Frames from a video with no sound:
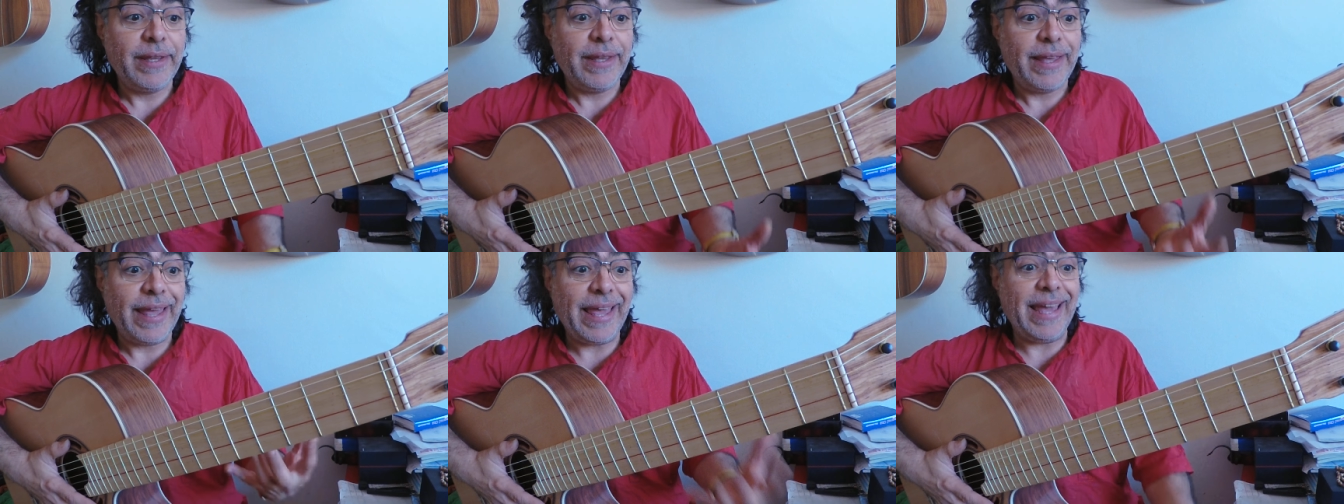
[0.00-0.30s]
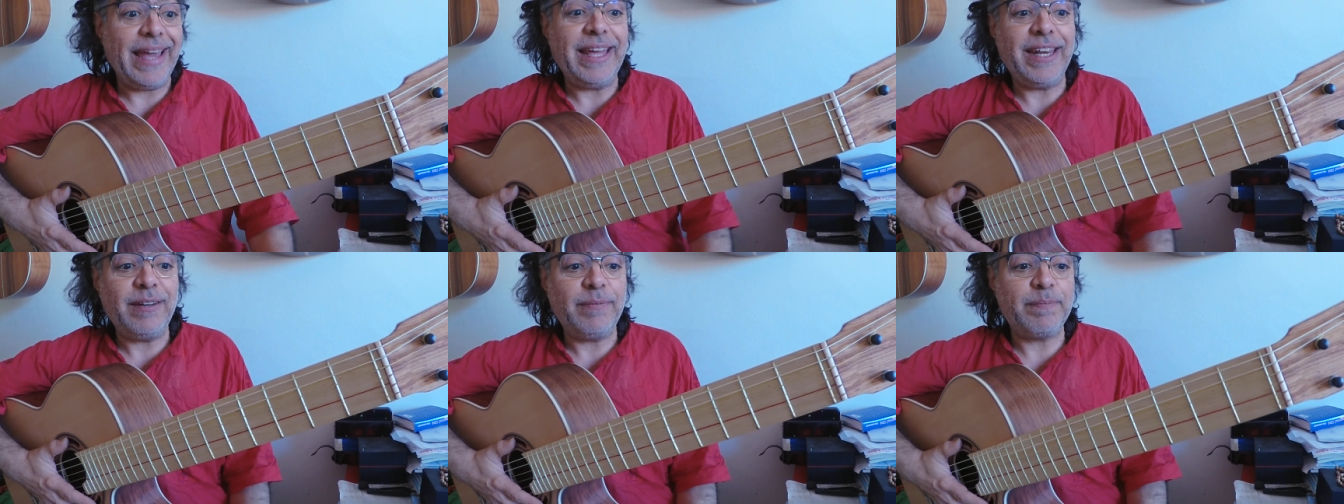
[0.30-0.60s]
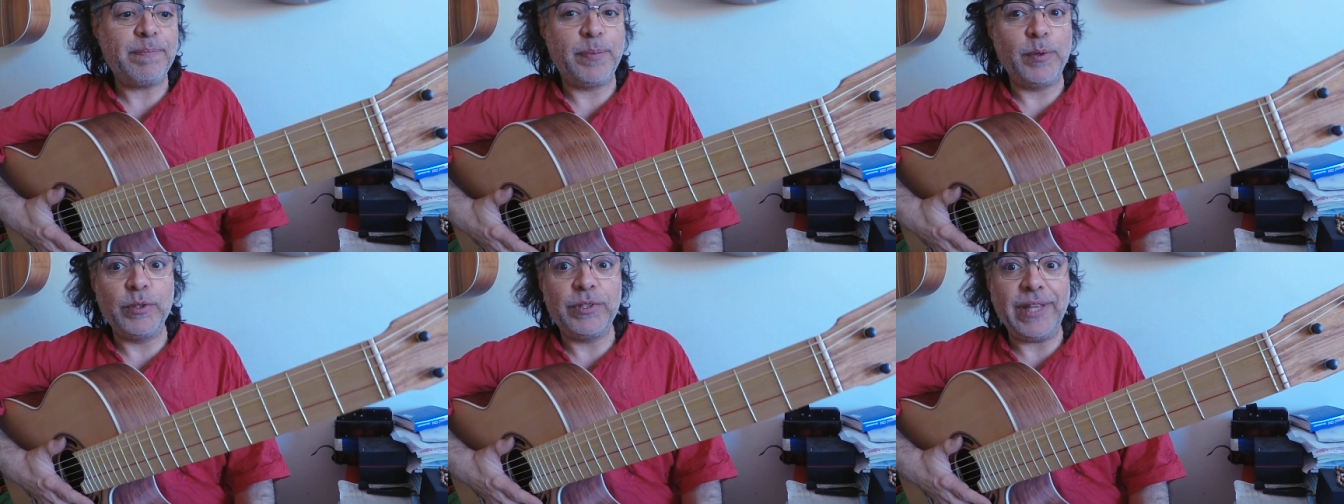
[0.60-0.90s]

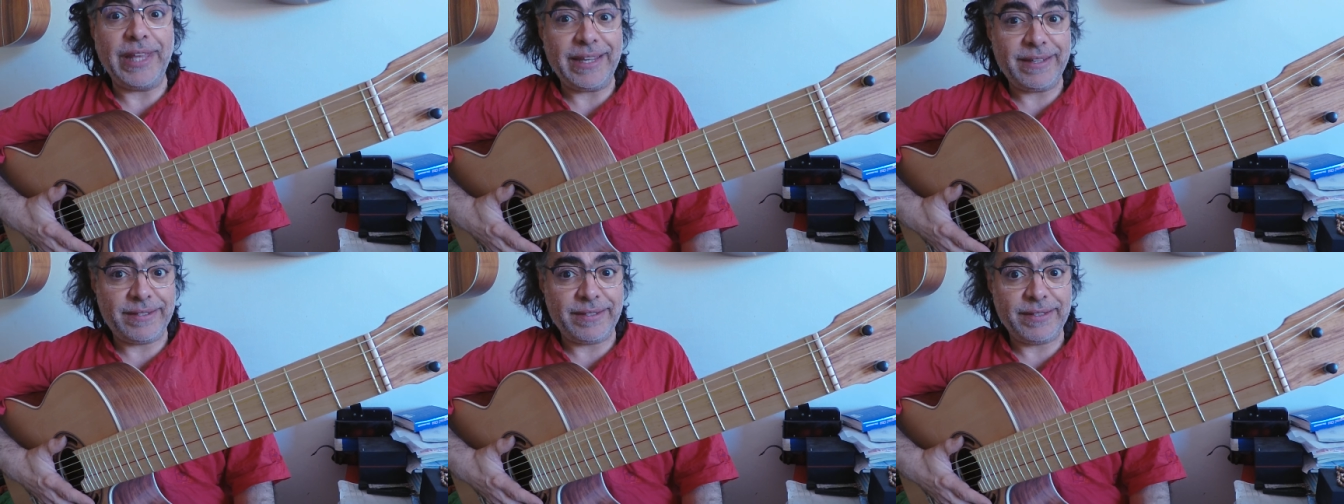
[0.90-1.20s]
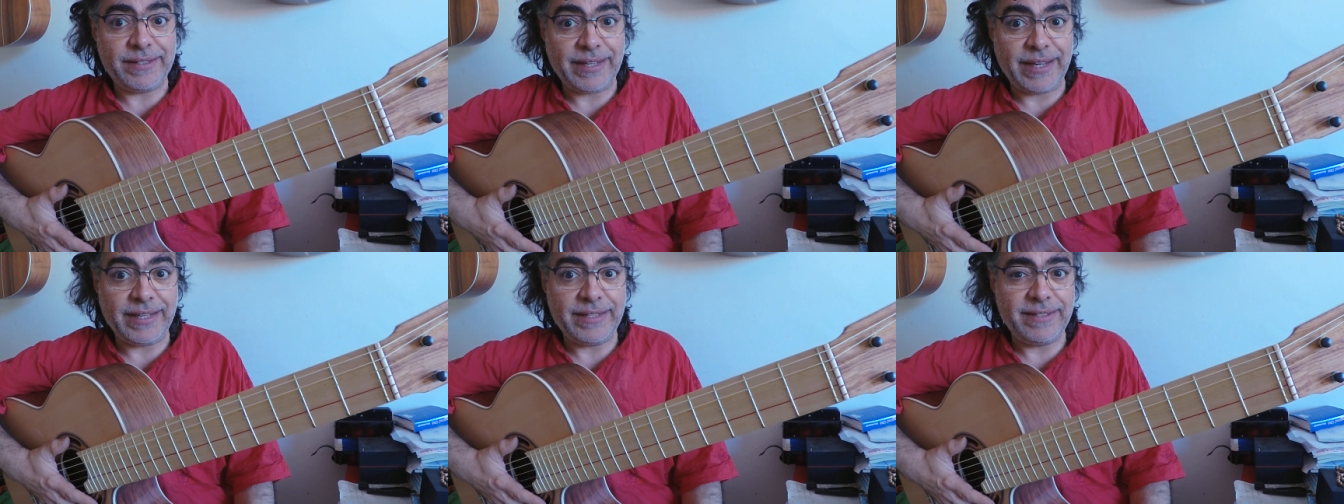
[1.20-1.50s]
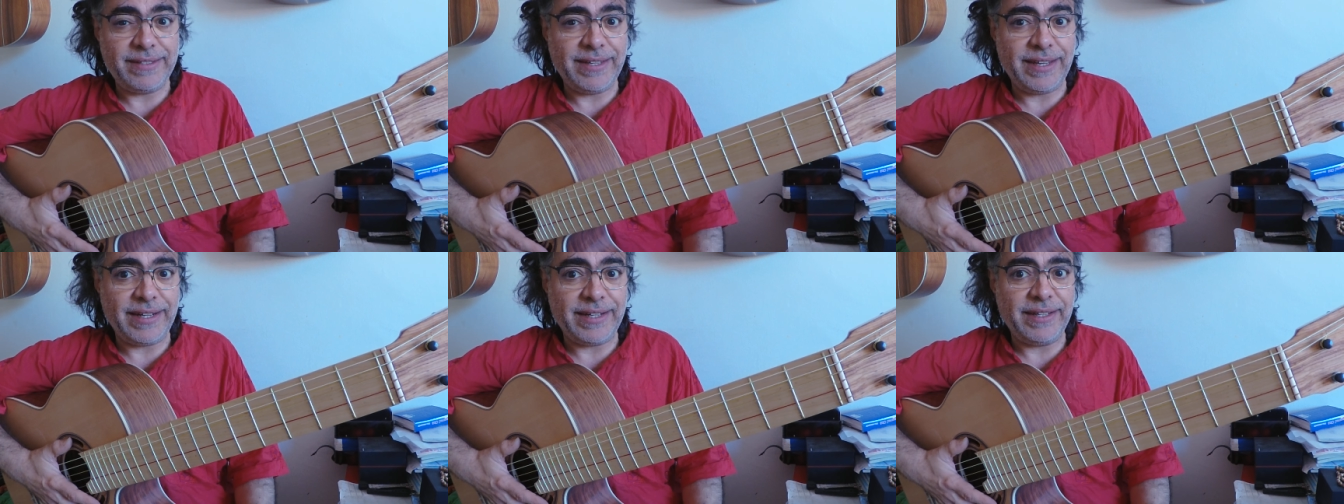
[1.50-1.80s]
and put
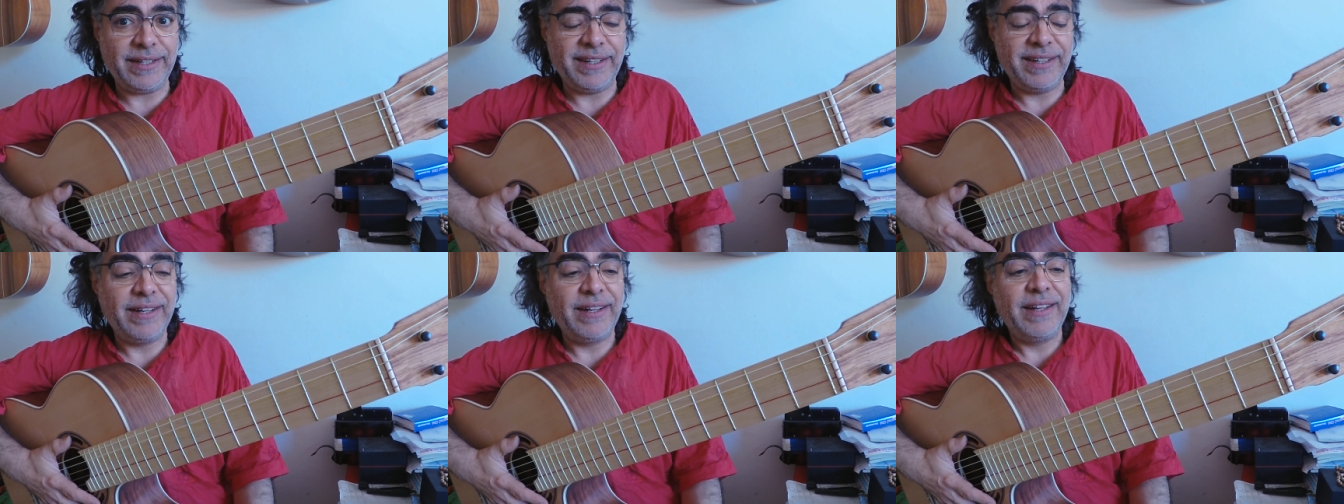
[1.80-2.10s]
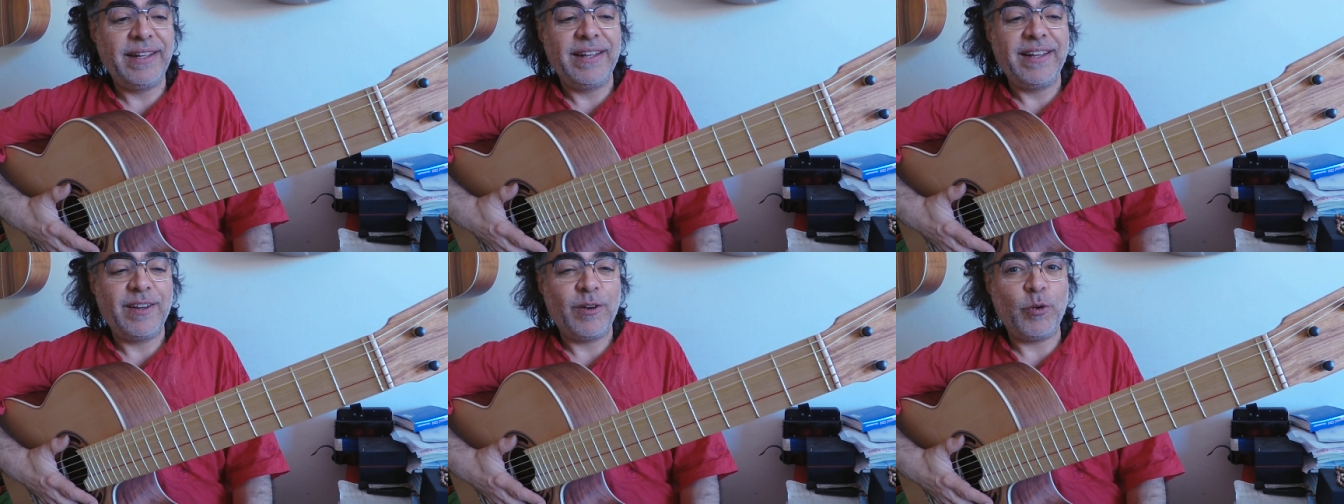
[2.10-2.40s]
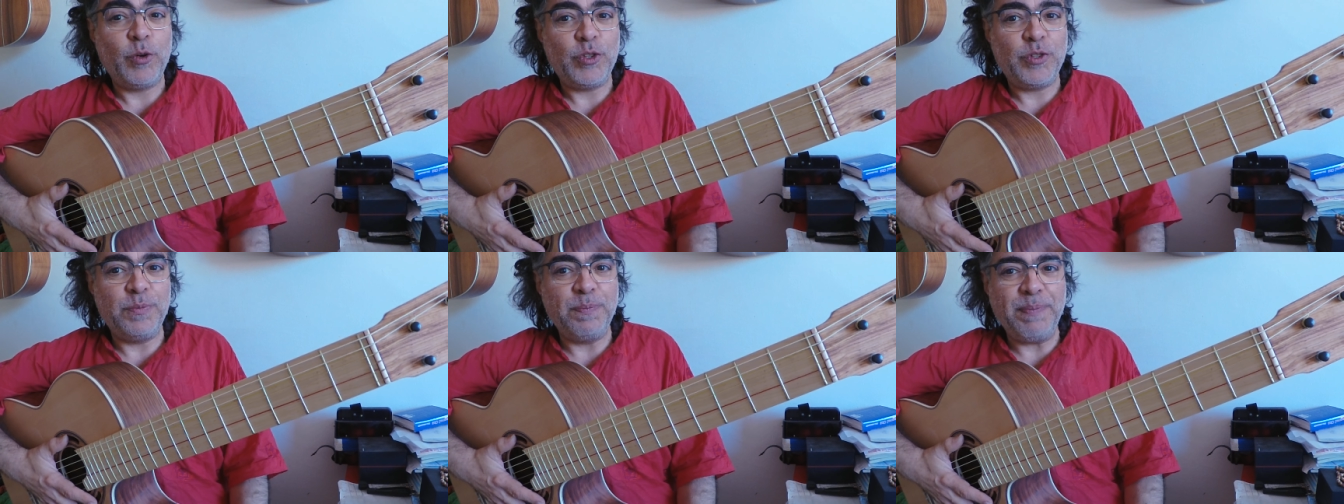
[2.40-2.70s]
exercise there
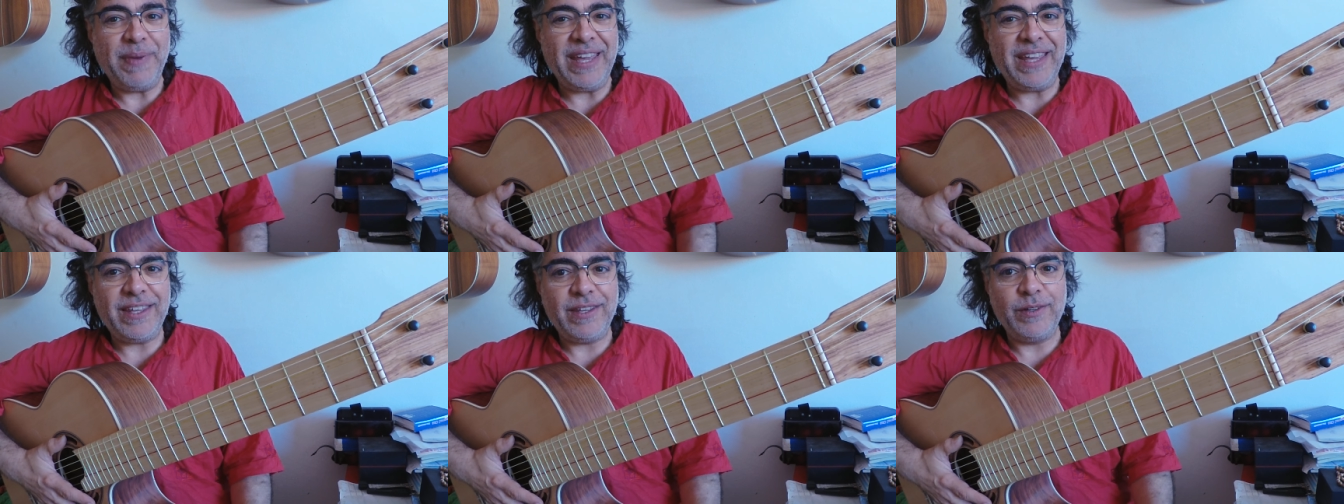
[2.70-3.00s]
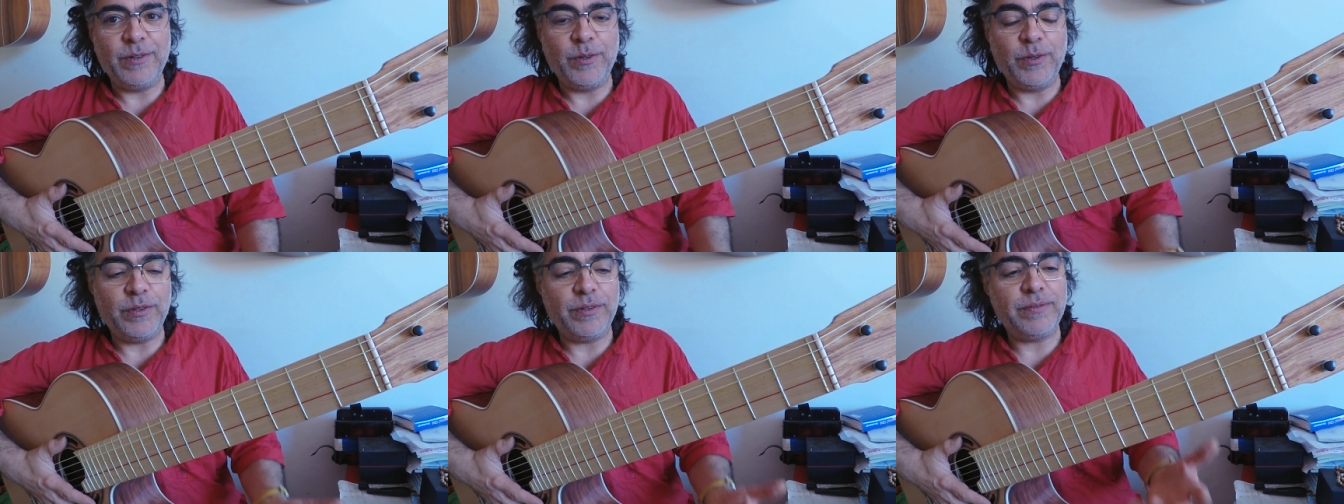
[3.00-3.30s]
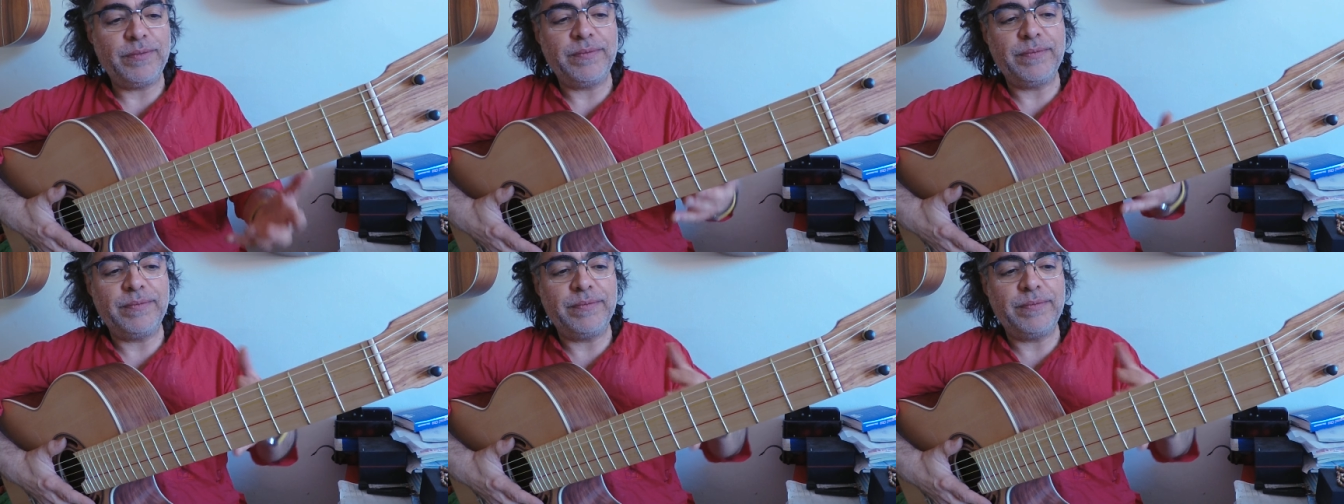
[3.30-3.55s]
which make you